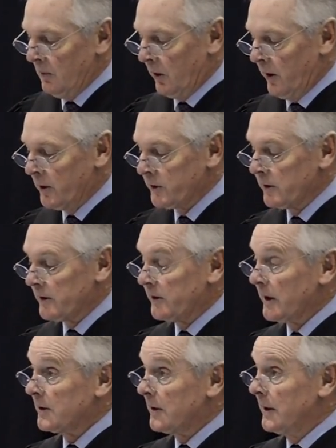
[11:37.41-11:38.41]
Well, those are the
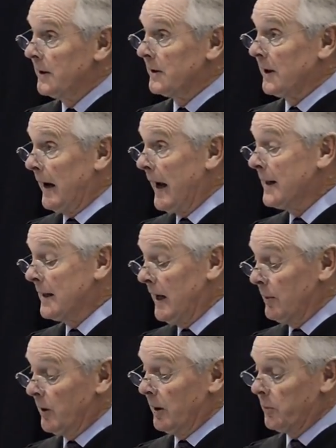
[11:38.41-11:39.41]
six things that I
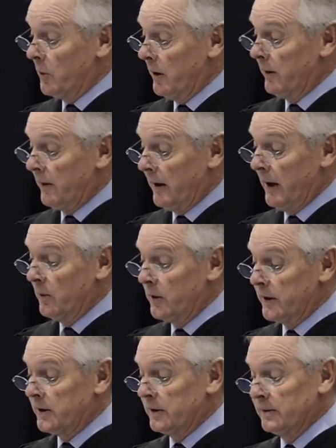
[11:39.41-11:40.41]
came up with that I
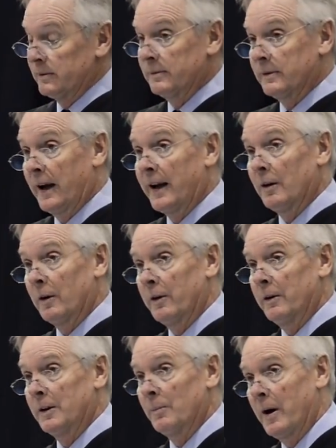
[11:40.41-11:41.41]
wish I had
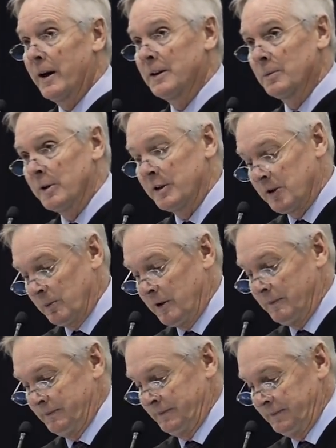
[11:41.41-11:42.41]
learned at my commencement.